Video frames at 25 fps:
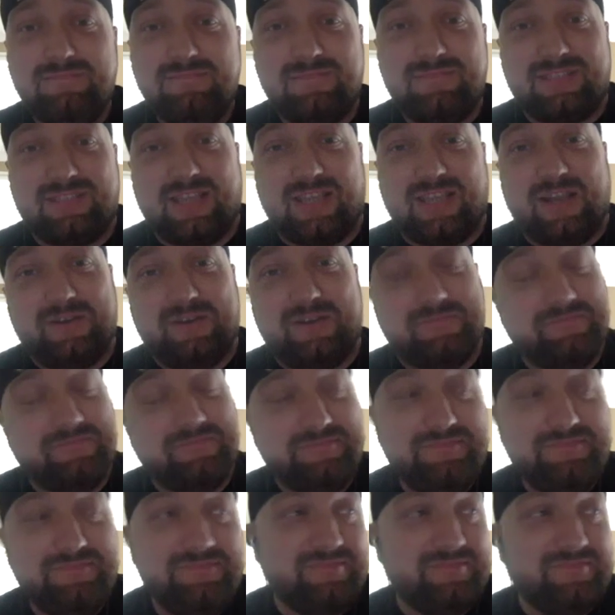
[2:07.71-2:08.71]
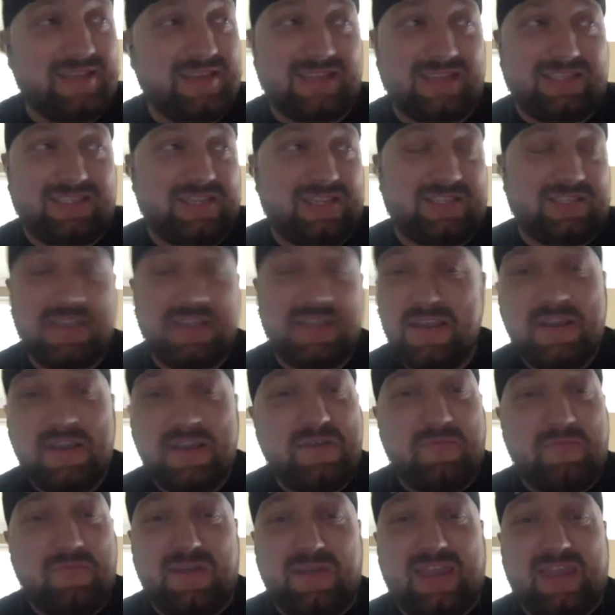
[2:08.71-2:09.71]
So it's just
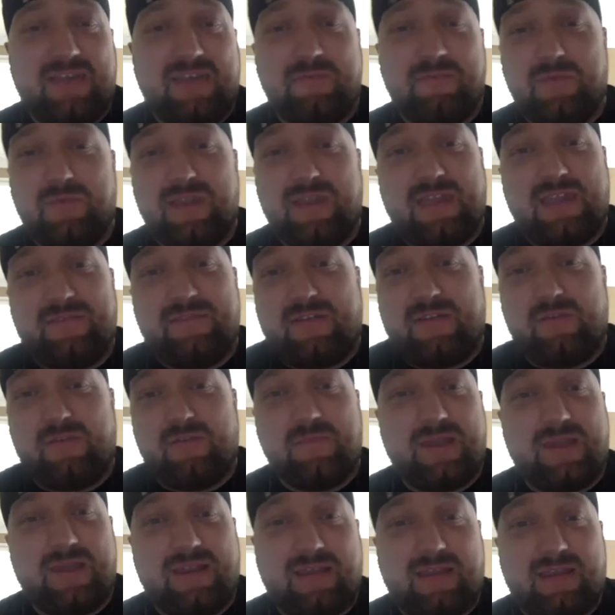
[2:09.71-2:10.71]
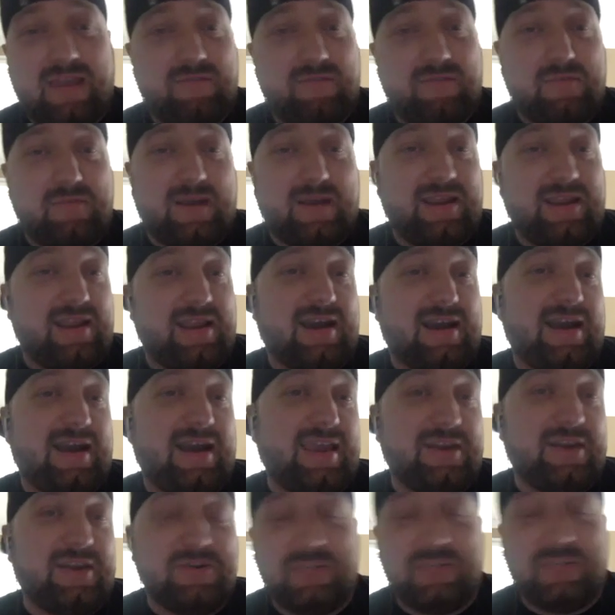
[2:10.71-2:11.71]
we get we give everybody everybody a high
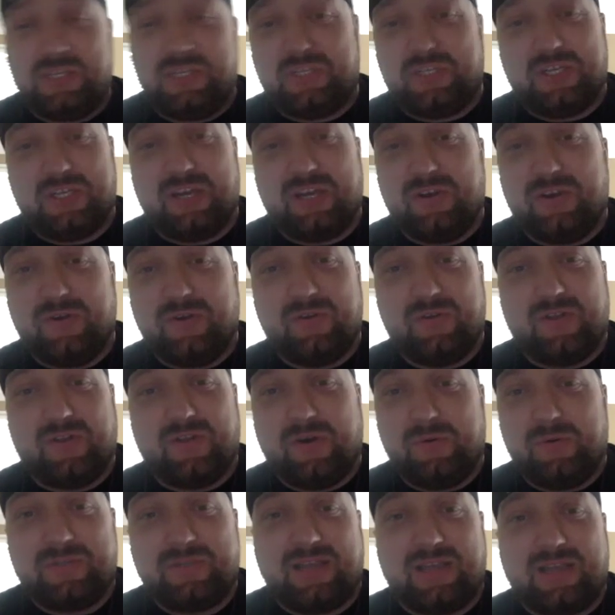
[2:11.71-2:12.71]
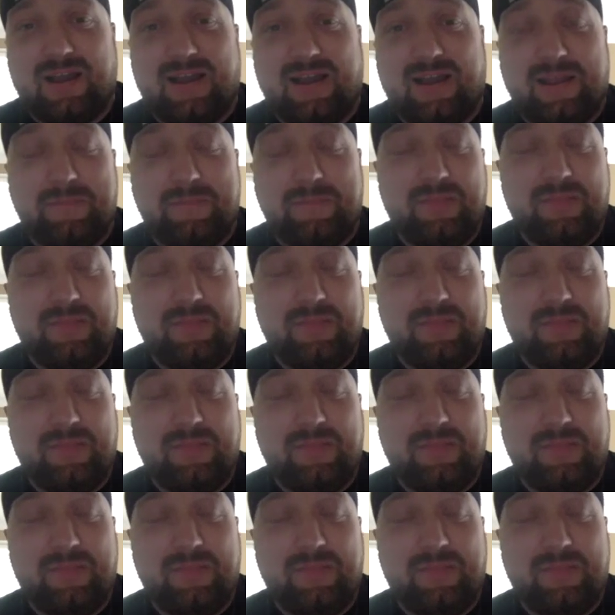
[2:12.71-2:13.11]
energy show the whole time